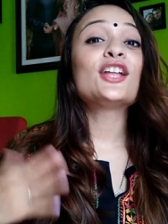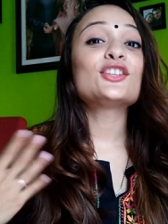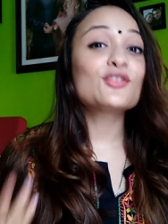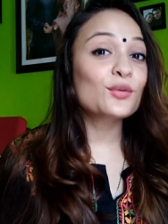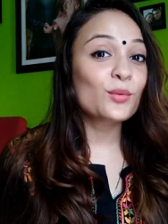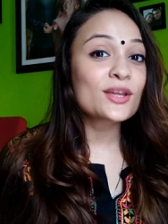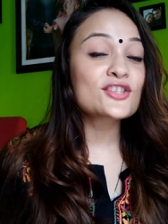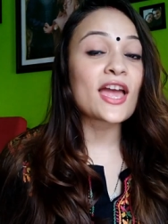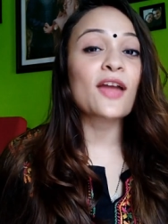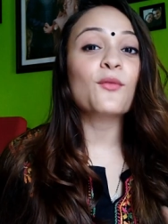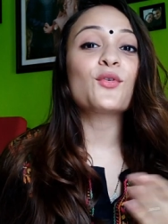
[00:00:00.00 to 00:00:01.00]
due to which
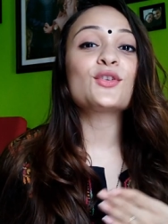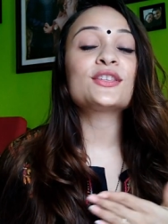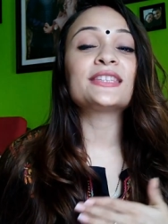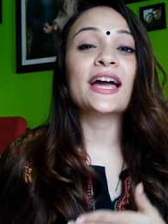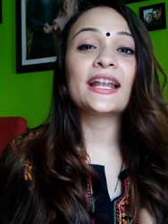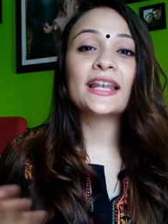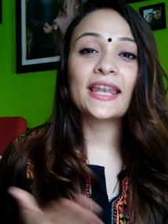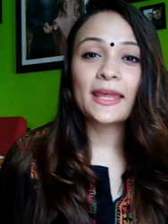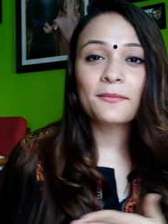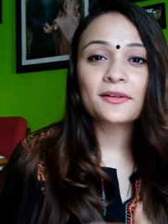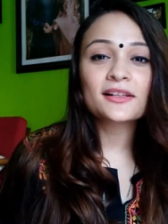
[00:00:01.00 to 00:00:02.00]
I was
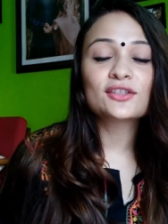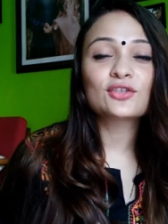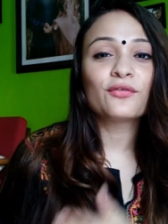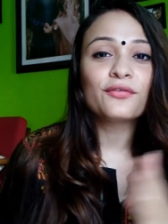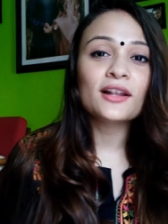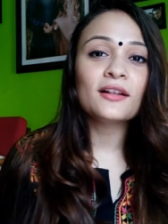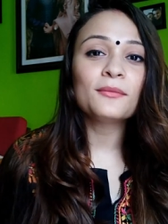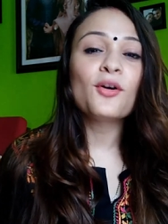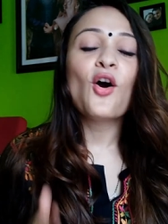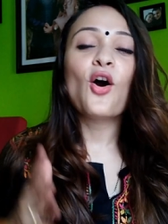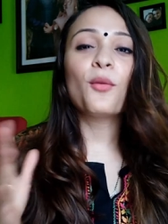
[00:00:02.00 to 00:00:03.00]
unable to film